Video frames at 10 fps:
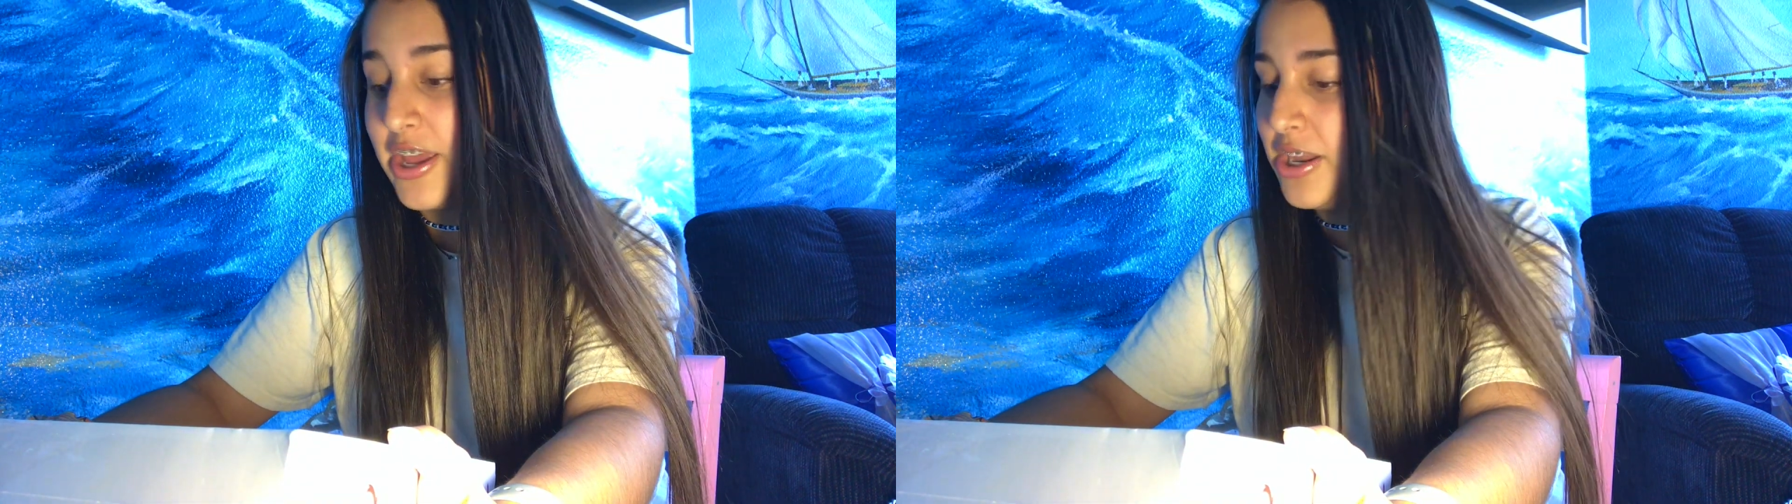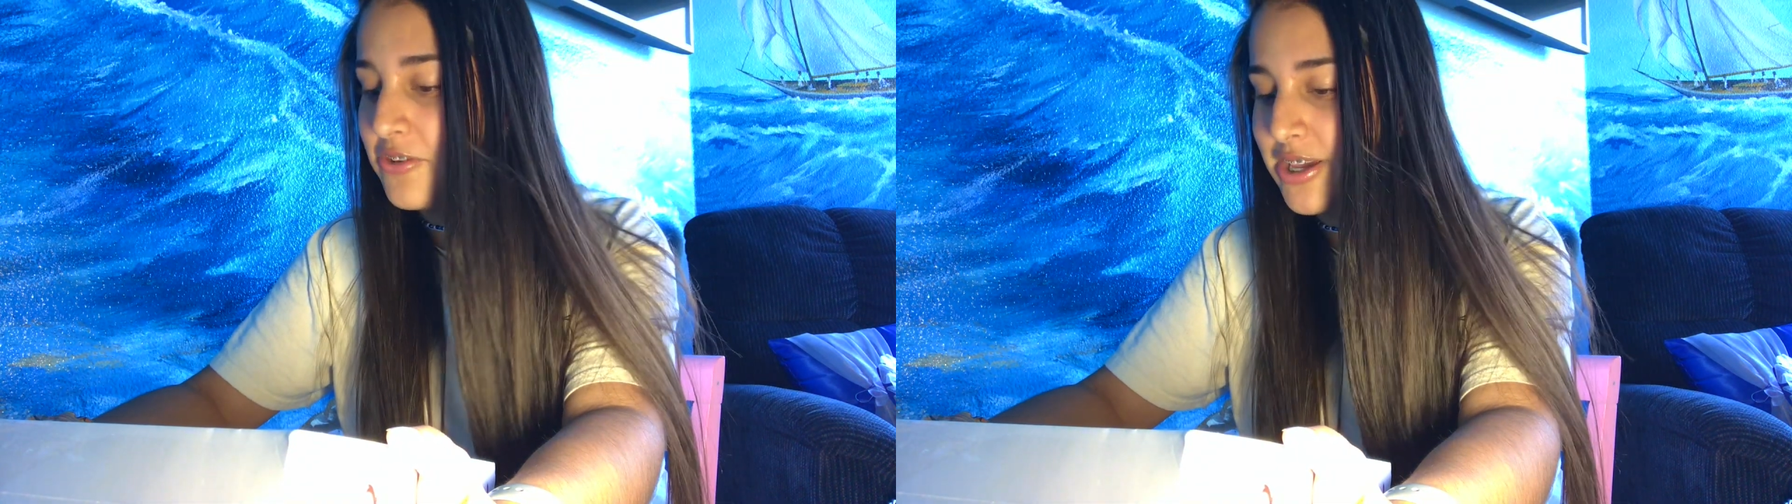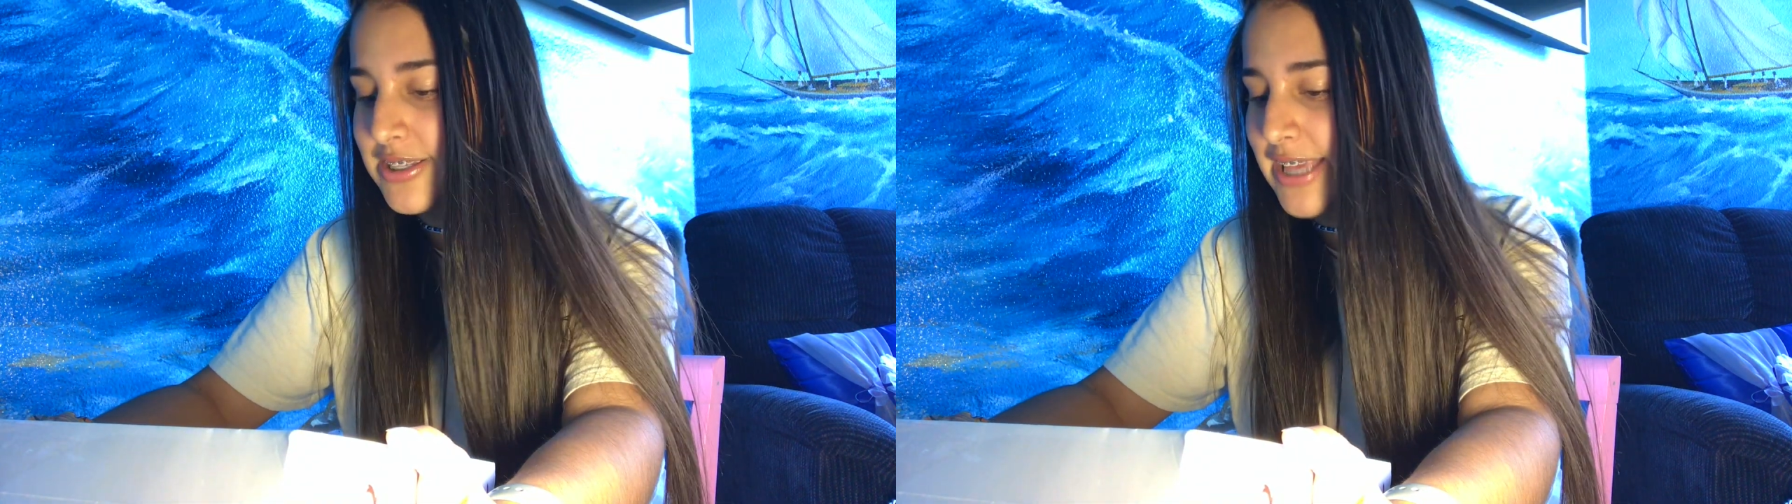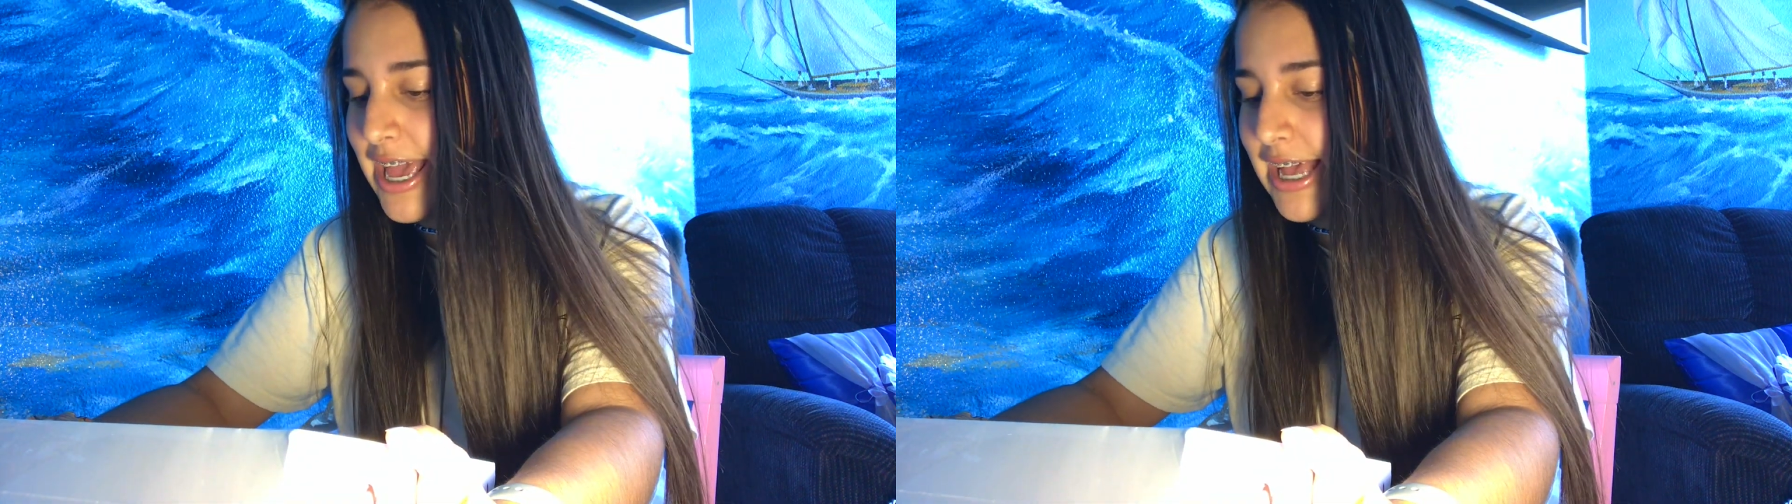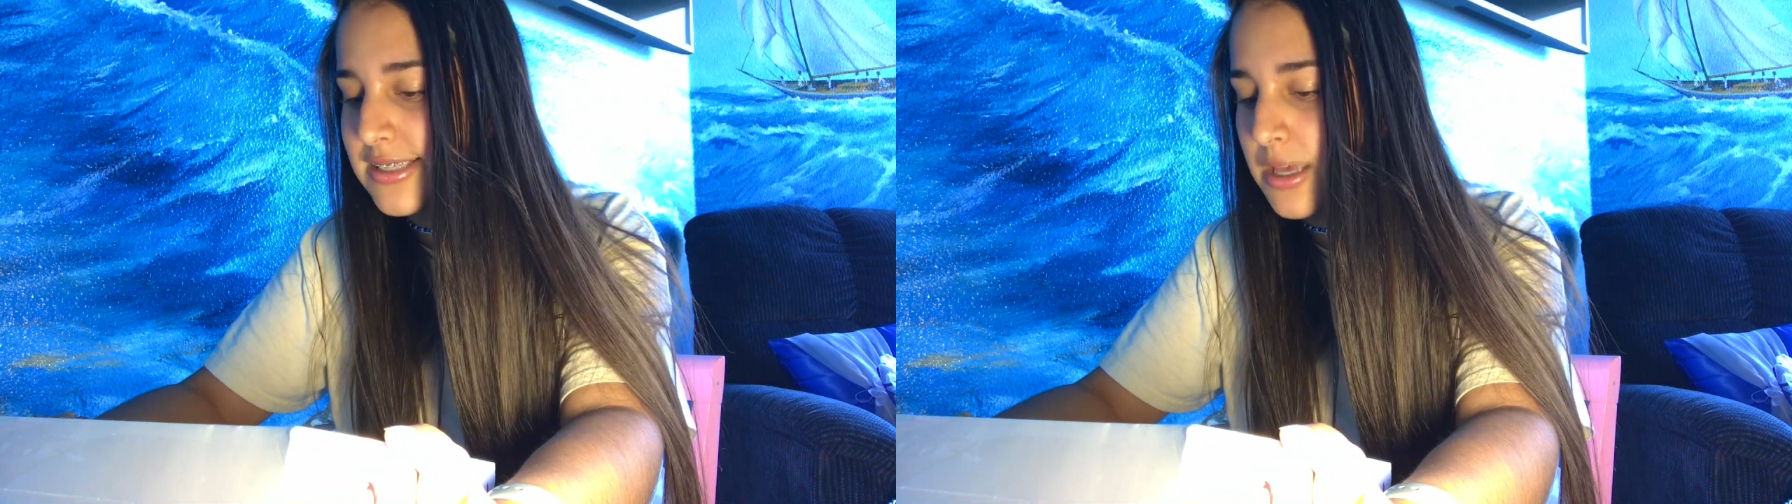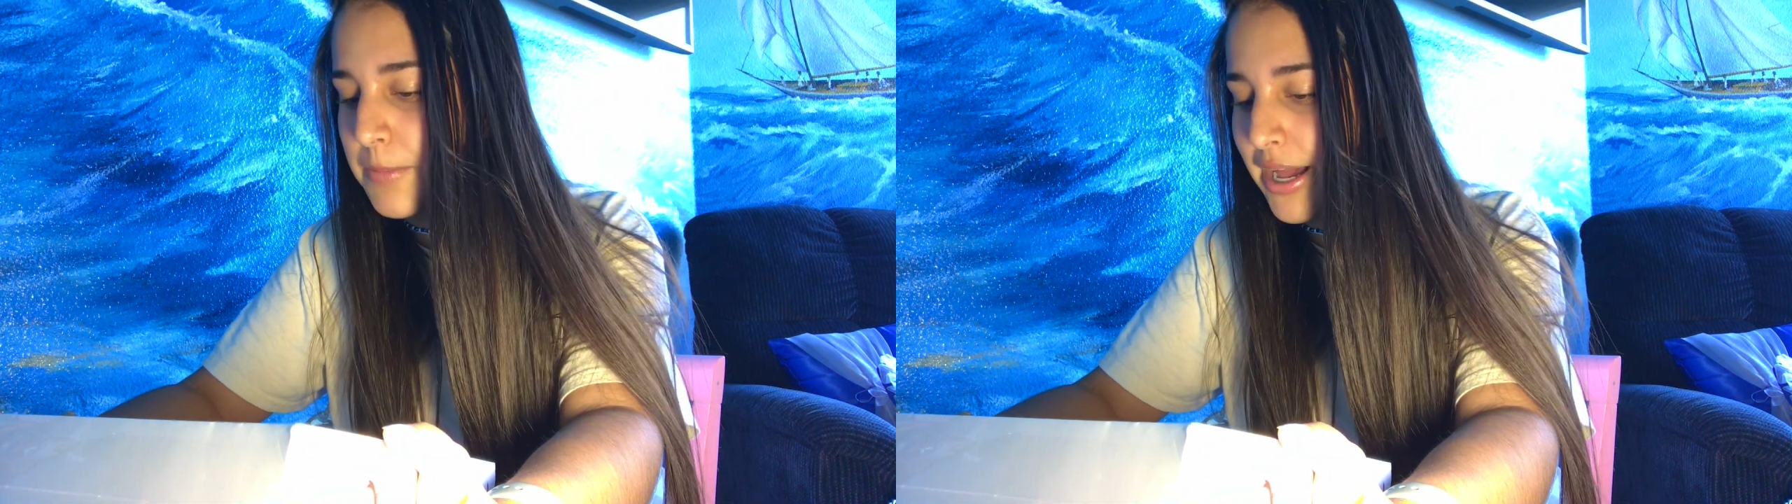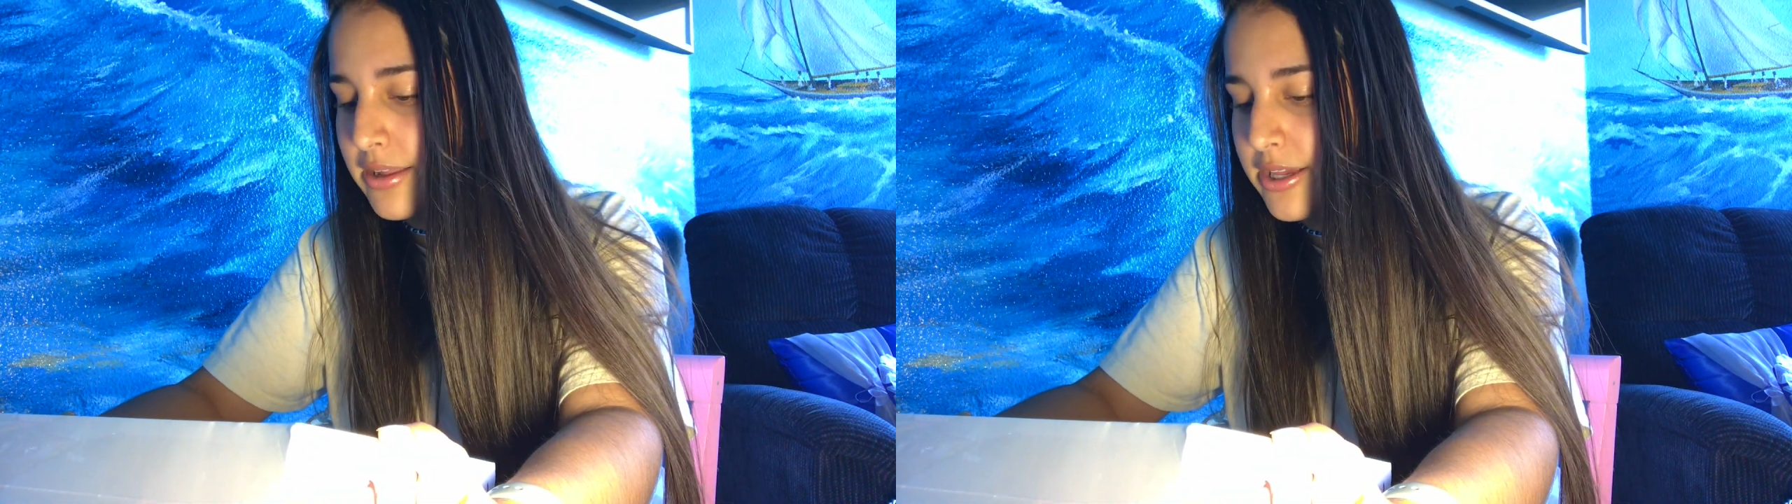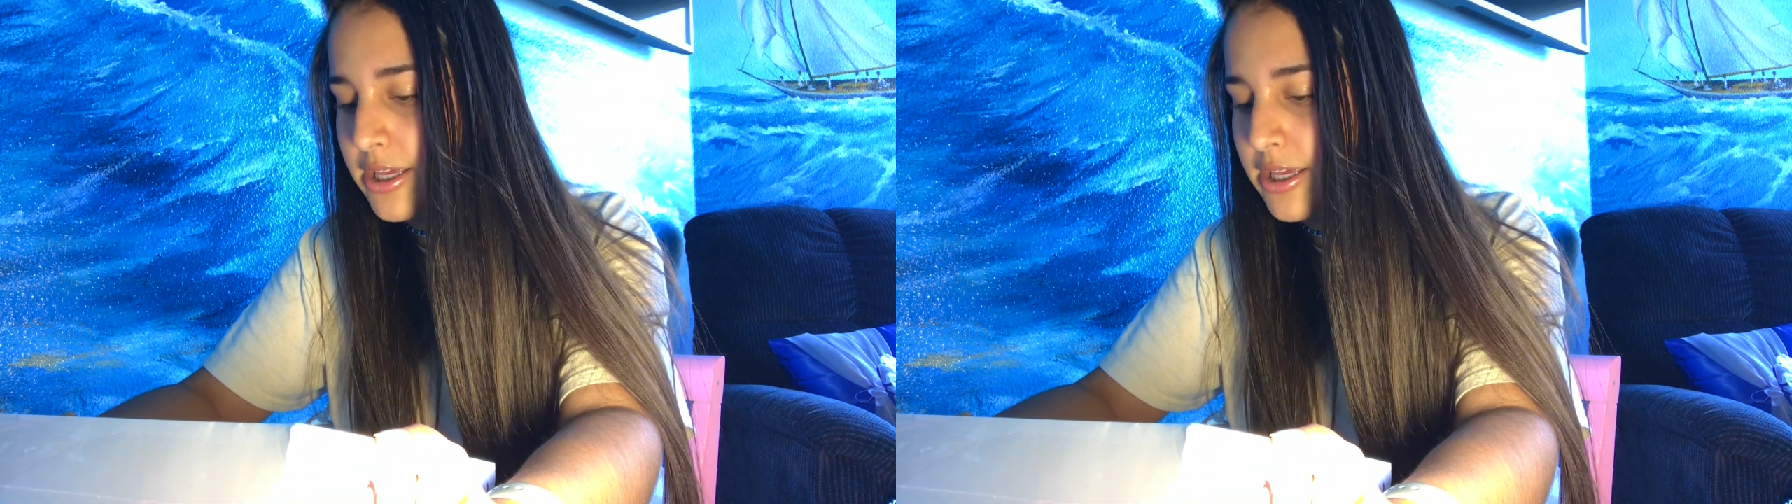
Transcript: Anyways, it has a backlit